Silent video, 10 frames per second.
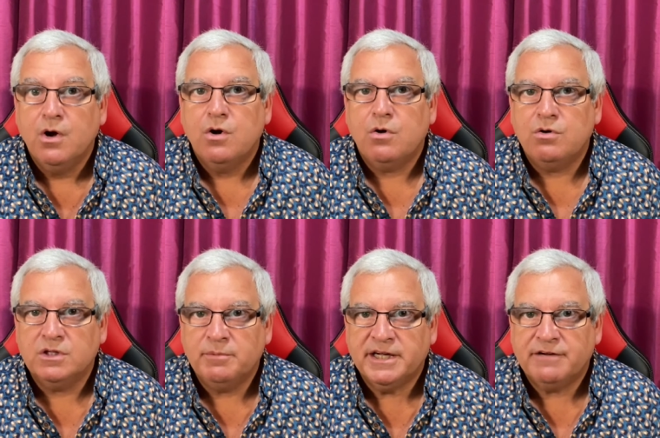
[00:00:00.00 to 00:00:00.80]
all
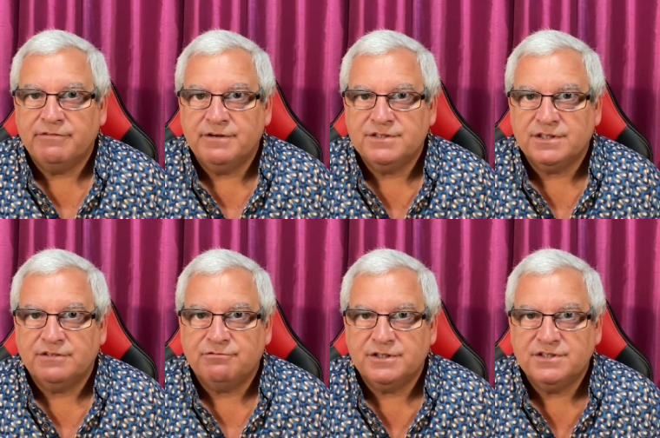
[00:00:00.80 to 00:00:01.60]
the microphones on the
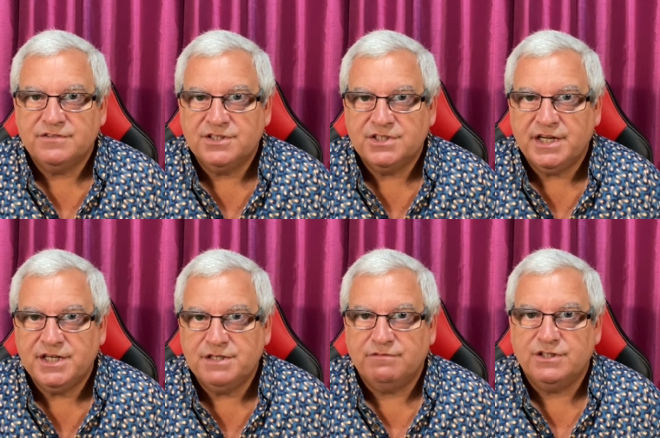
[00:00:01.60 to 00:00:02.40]
front of the
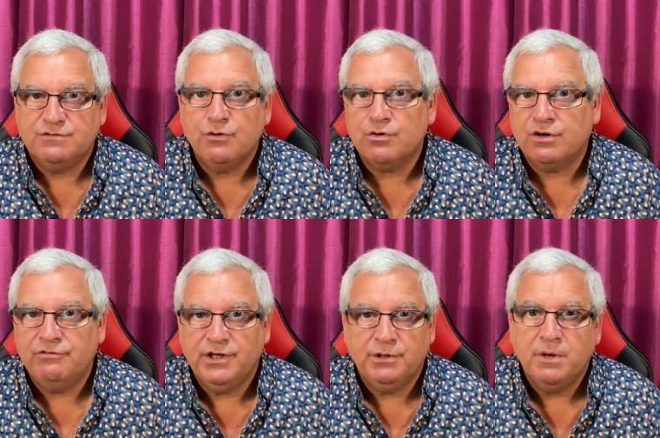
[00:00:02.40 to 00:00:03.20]
stage, if there's 4
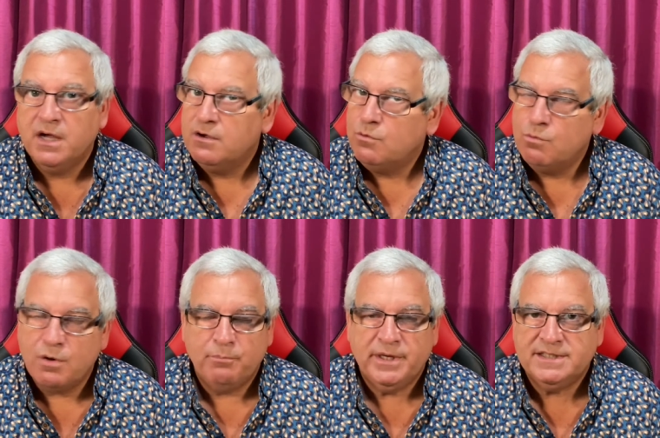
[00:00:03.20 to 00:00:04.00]
of you,
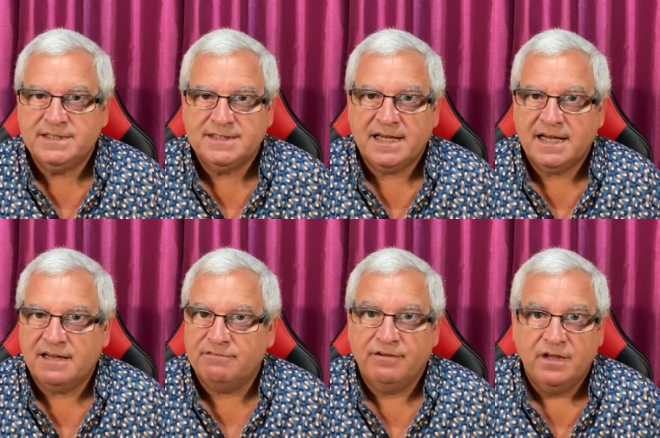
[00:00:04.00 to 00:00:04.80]
what better to
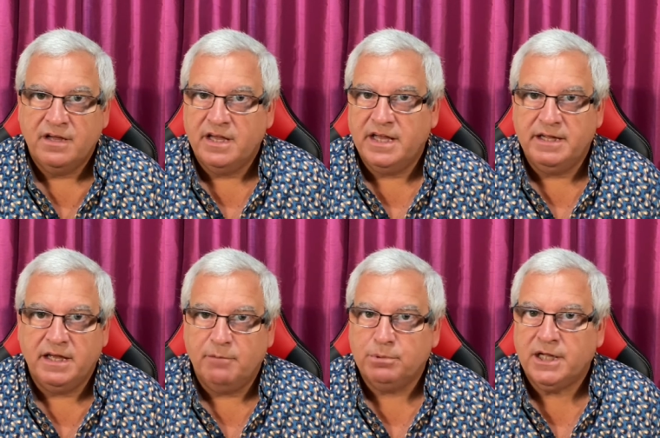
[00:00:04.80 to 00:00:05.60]
have
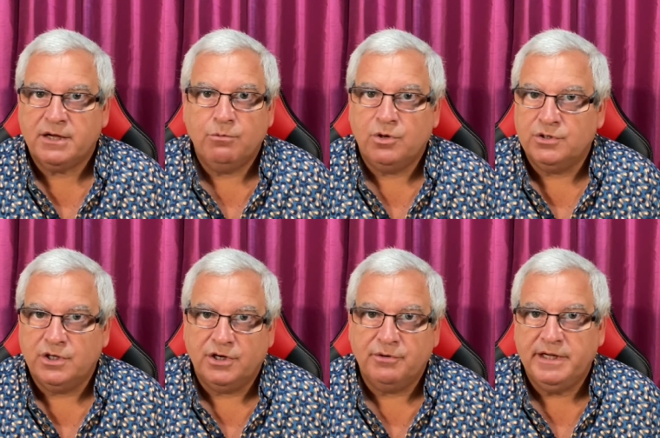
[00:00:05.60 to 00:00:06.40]
a black one,
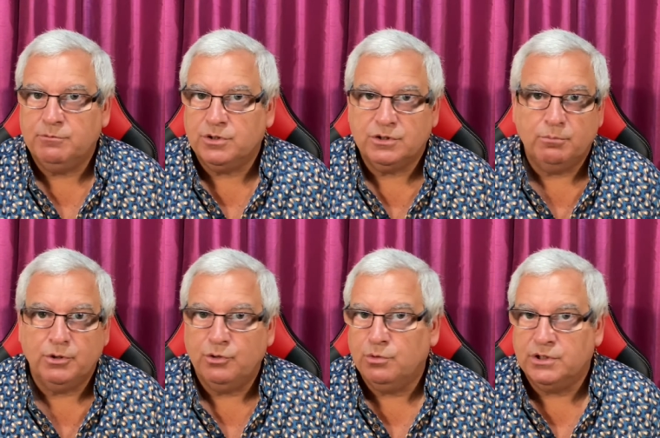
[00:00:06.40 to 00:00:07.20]
a green one, a
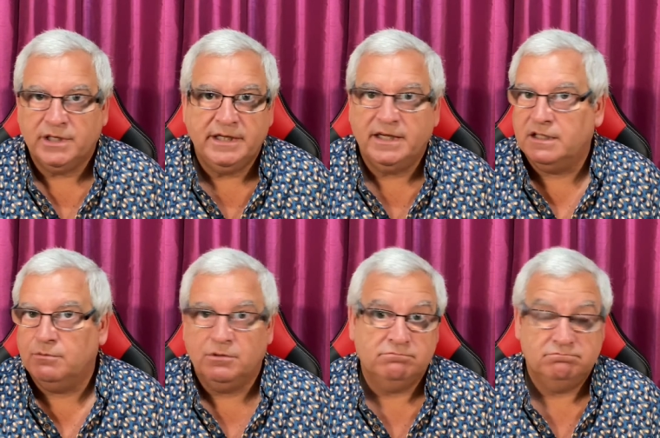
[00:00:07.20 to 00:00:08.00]
blue one, a yellow
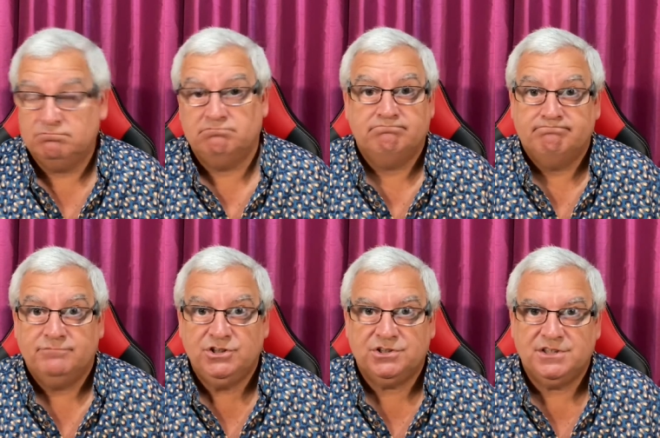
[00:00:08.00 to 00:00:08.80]
one,
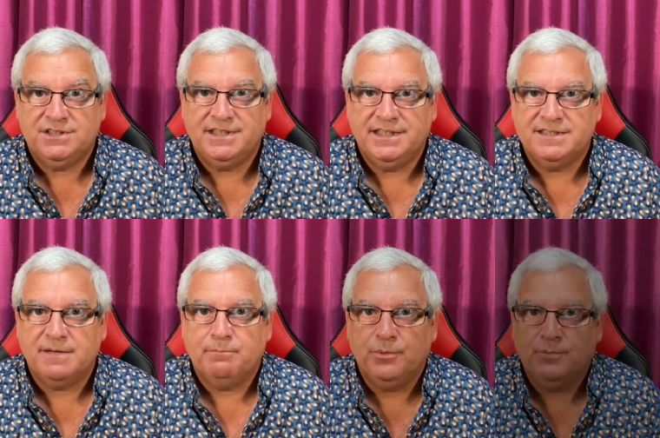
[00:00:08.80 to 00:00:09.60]
just as an
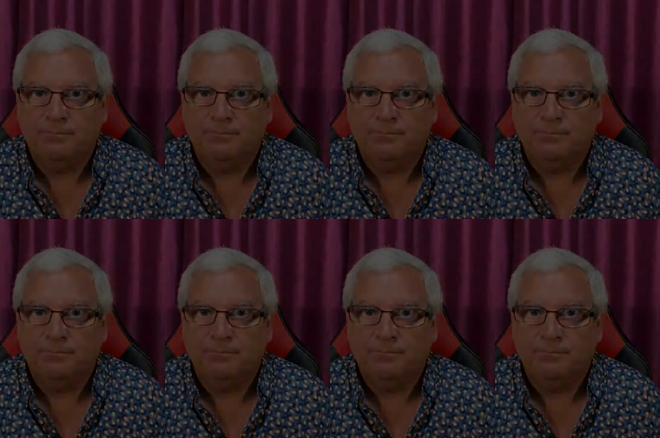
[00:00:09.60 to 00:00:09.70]
example.